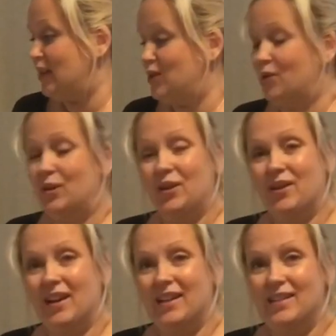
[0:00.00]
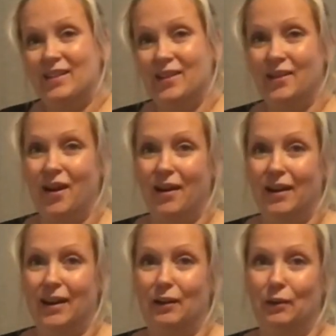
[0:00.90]
showing you guys our
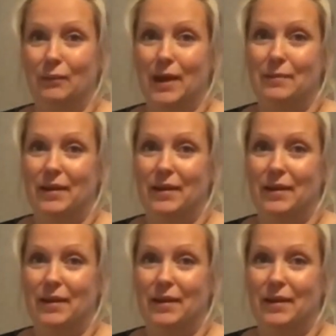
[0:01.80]
little baby